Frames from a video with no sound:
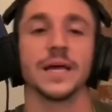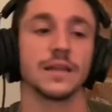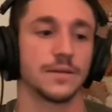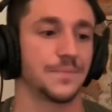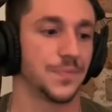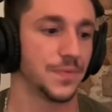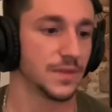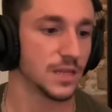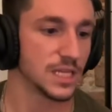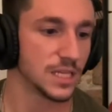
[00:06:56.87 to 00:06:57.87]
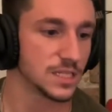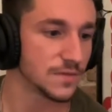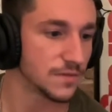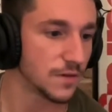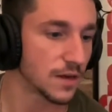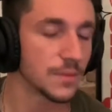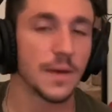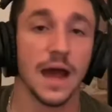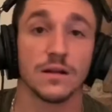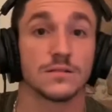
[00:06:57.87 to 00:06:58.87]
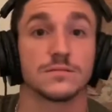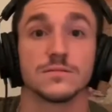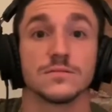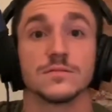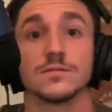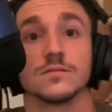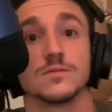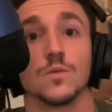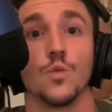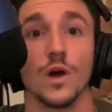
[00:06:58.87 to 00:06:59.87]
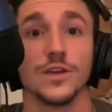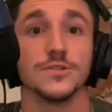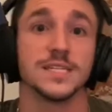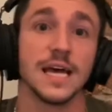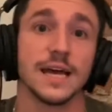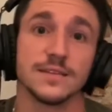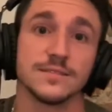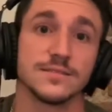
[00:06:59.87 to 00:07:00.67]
man. It doesn't fucking matter what you say.